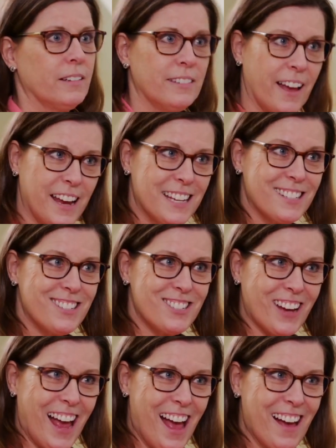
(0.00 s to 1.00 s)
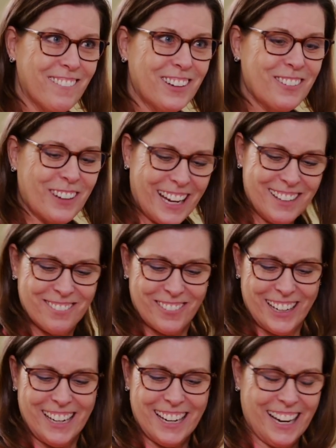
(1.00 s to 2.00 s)
Nice job. Great
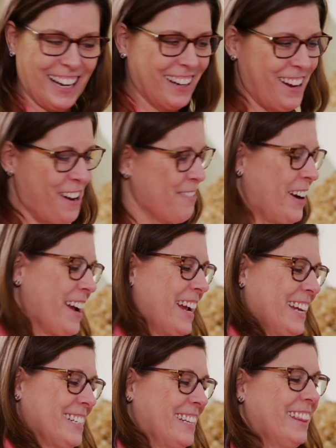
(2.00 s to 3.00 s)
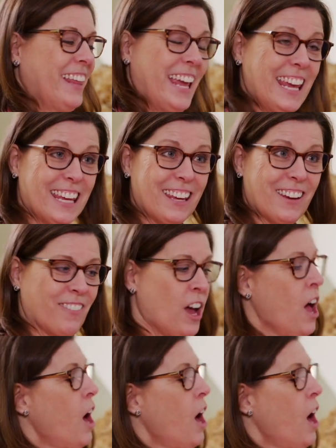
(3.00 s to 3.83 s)
reading. All right. Thank you.